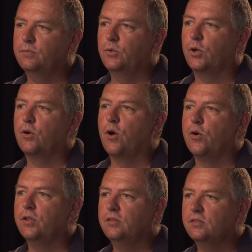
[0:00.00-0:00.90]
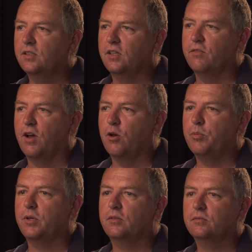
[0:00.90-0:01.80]
They're growing and
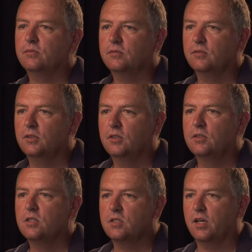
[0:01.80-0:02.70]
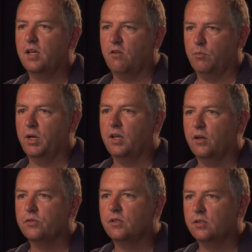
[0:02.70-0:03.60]
developing, just like everybody
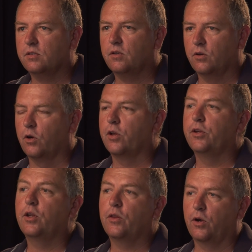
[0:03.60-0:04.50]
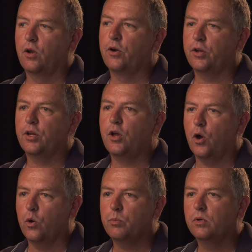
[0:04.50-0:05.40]
else is. They're learning to
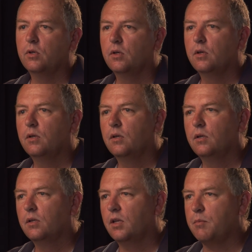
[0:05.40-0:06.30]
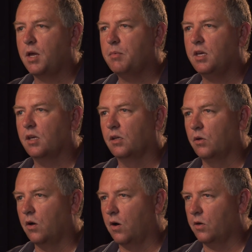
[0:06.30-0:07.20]
cope. They may be hit a
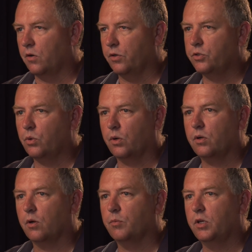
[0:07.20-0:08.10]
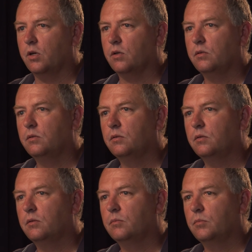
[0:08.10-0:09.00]
little harder in the short term here,
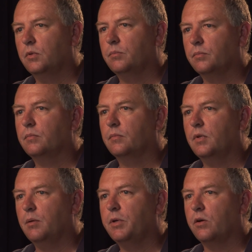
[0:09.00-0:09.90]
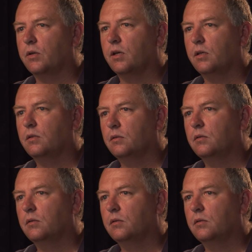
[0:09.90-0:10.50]
but it'll be okay.